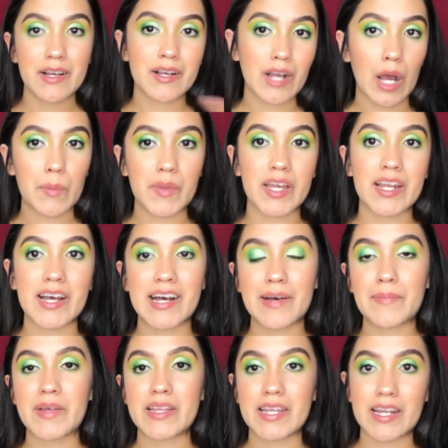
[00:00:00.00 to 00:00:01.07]
copy it
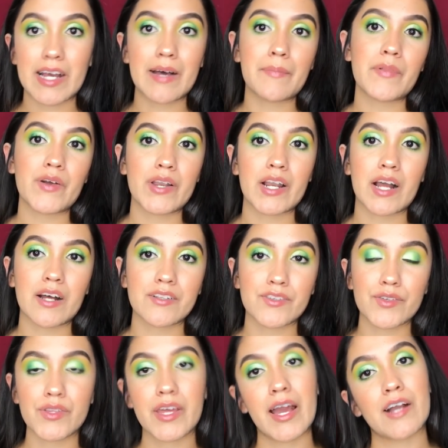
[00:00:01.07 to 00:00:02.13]
up and then upload it
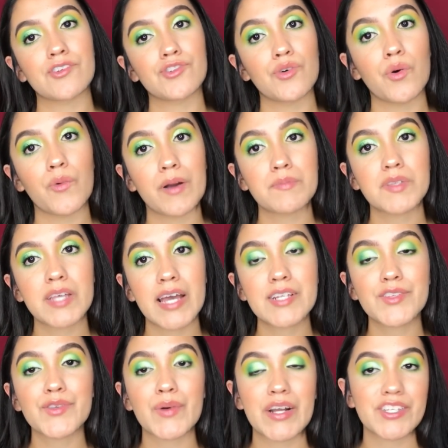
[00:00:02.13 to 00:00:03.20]
onto the actual website.
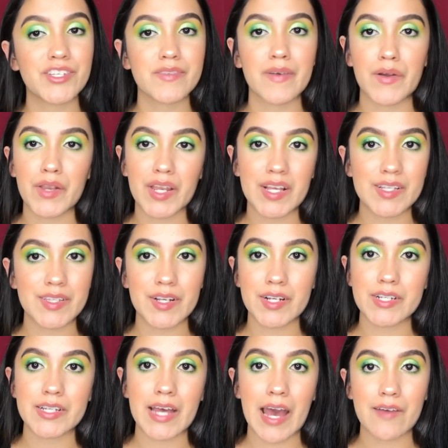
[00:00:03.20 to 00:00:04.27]
So I just found it easier
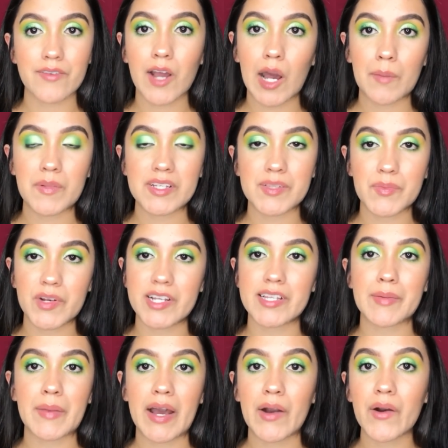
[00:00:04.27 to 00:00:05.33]
to have copies, print
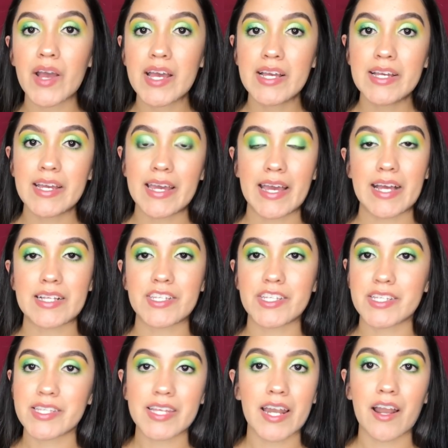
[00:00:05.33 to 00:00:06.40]
them out, and
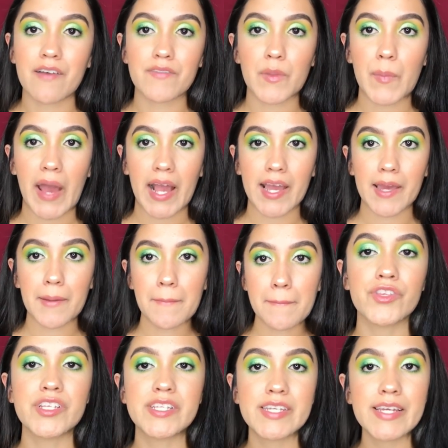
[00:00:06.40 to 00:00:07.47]
just send off the packet.
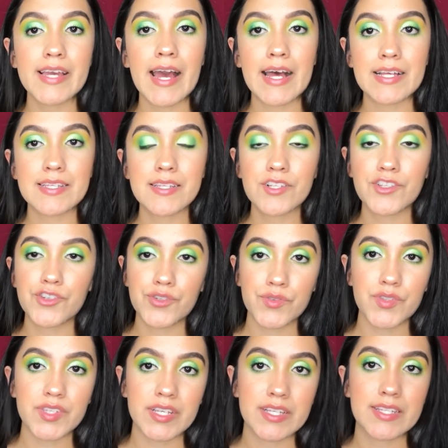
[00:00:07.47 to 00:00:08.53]
The
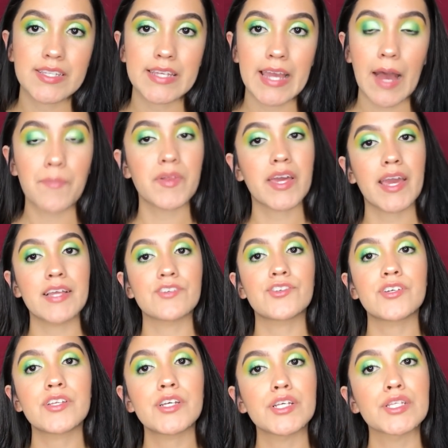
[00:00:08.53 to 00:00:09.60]
DS-260
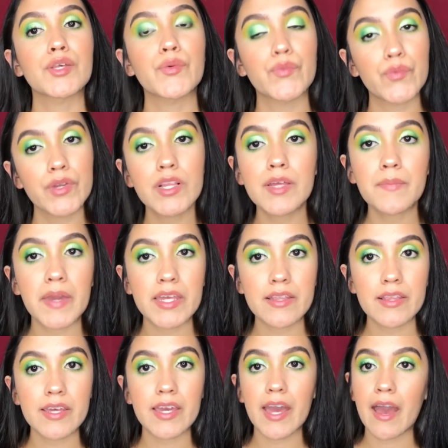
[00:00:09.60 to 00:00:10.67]
application is really
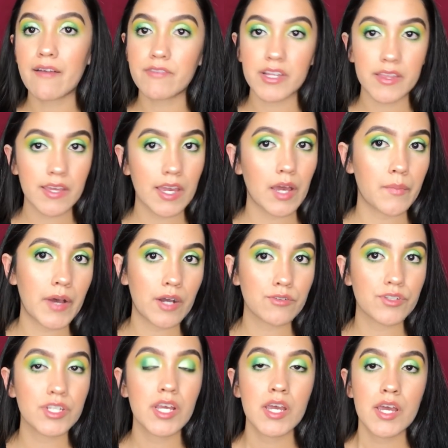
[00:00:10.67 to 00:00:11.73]
mainly everything
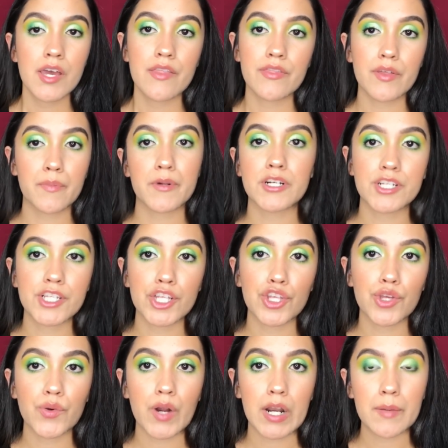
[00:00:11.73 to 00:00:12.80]
about the person
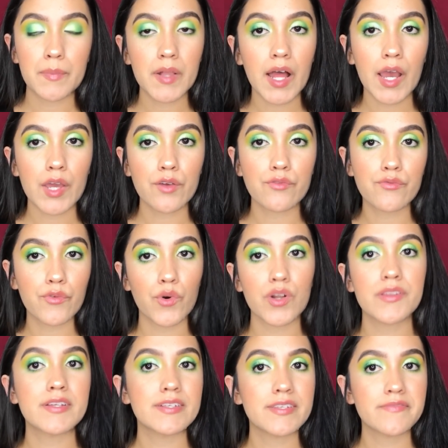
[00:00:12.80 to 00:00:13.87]
you are applying for
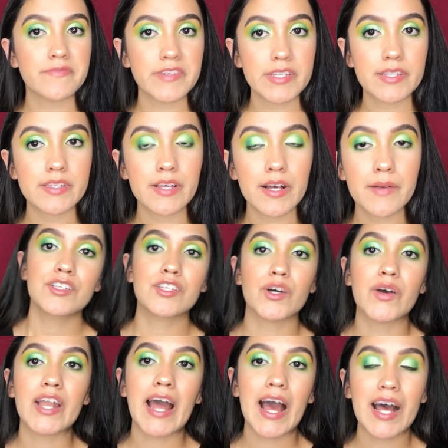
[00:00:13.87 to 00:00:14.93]
this visa.
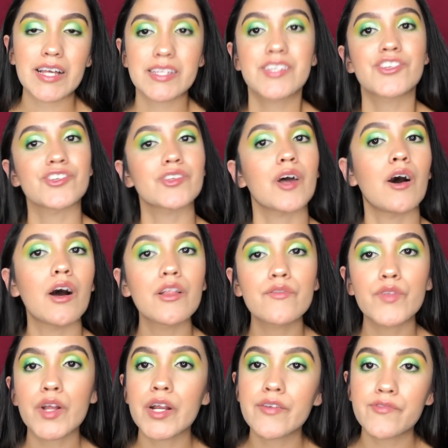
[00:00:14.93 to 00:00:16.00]
So it has just all of
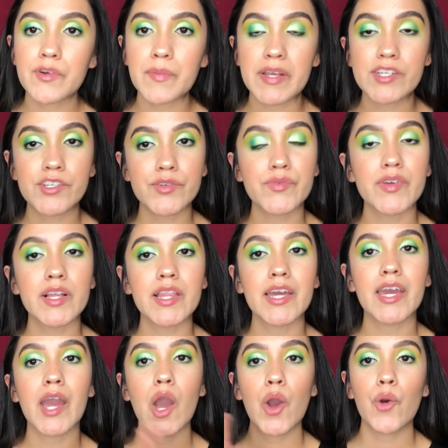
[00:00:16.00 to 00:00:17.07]
their information,
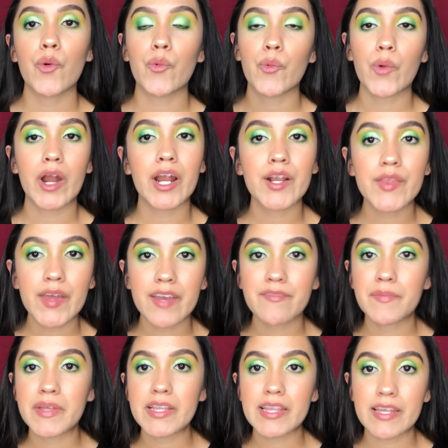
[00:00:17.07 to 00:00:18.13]
really, where they've
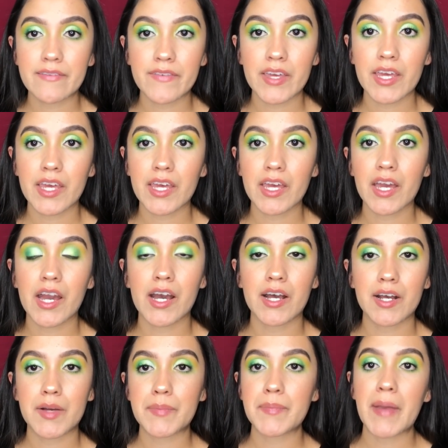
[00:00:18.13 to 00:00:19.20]
been living,
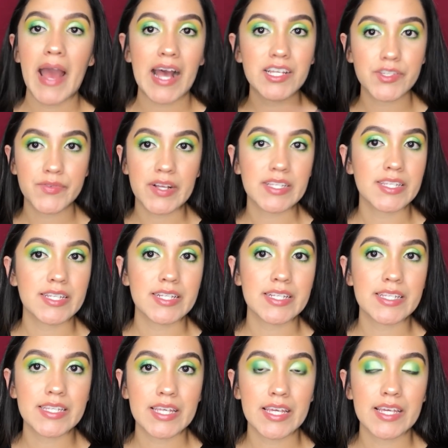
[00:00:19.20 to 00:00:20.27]
past
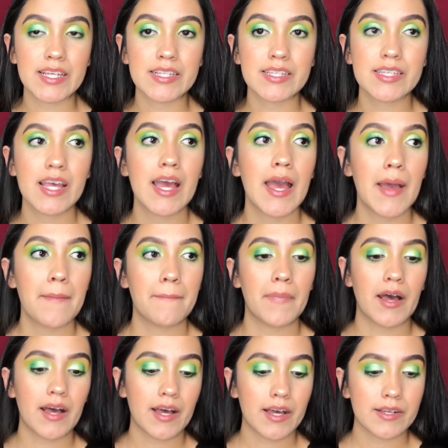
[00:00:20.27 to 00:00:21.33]
residencies,
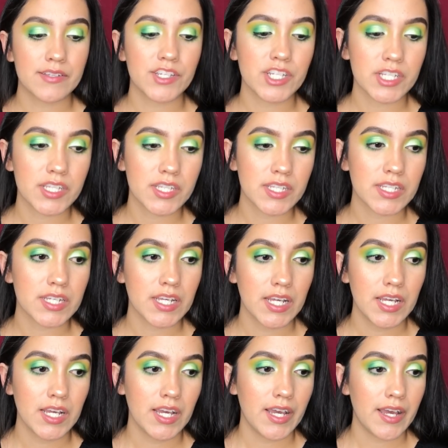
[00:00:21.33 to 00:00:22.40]
just
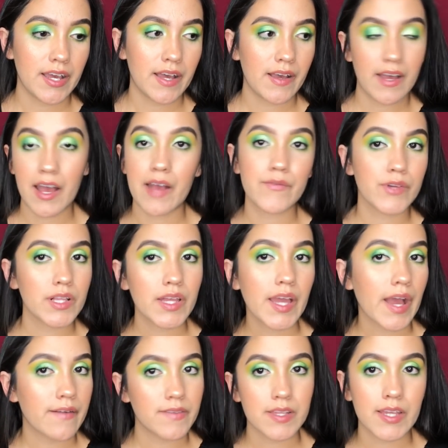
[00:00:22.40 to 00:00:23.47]
really
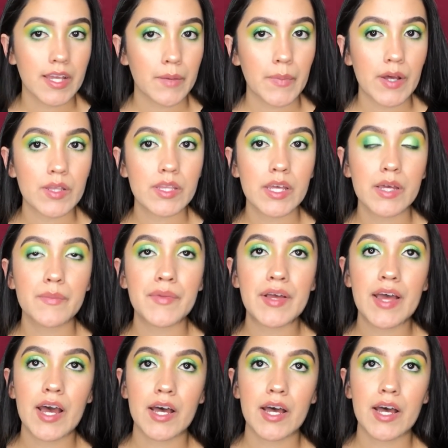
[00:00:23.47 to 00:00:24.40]
everything about them.